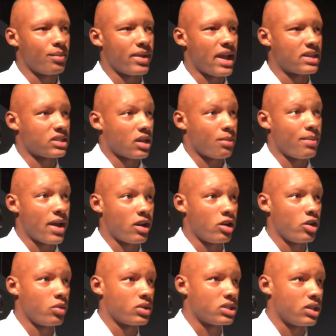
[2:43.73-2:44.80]
I mean, as a competitor,
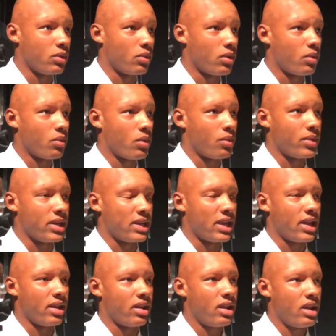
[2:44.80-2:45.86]
you want to see what we
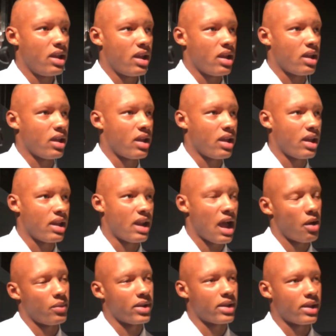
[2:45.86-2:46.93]
did and
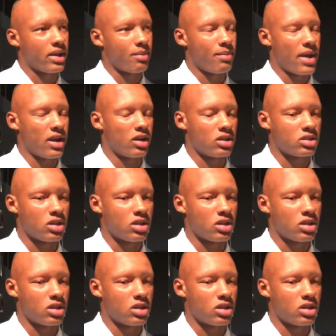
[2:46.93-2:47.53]
how we can get better.